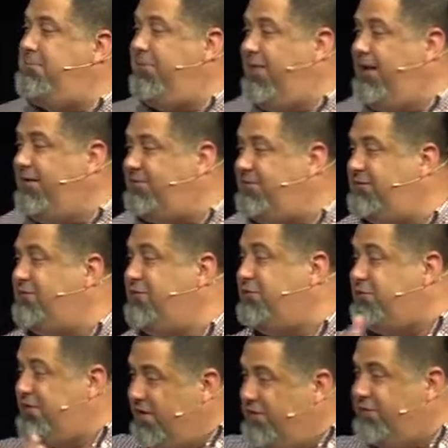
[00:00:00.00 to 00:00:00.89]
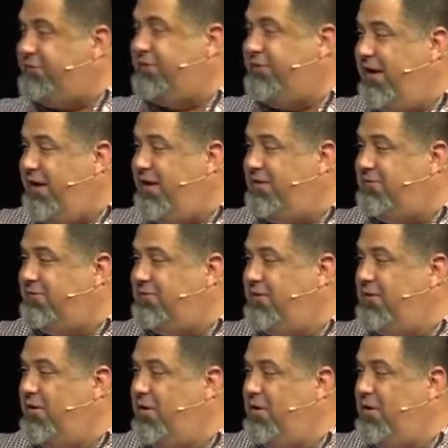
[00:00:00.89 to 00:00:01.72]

place is a deer stand